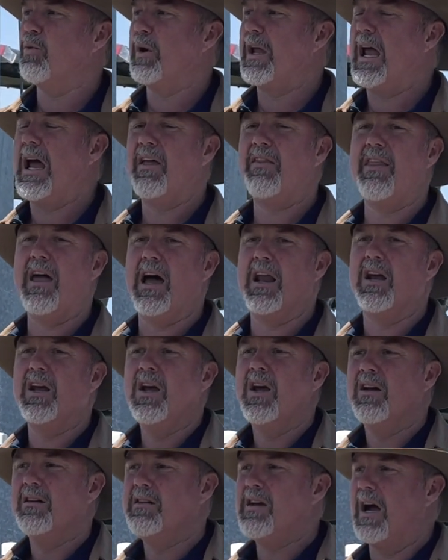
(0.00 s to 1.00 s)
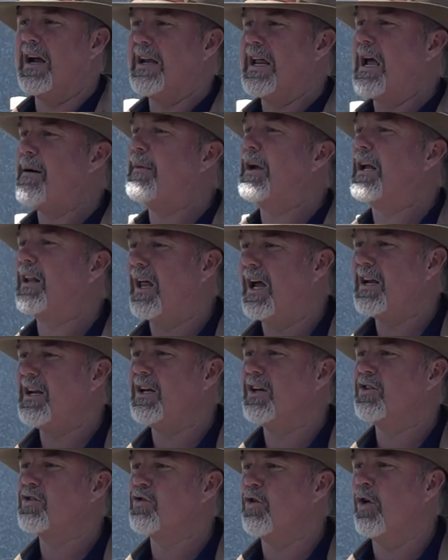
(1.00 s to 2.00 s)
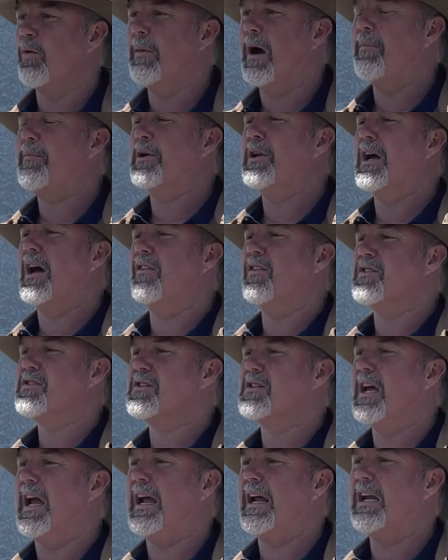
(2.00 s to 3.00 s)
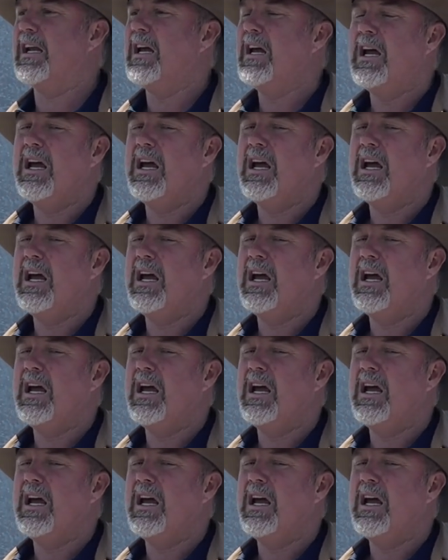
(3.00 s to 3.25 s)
we had that dynamic lightning storm up and down the state.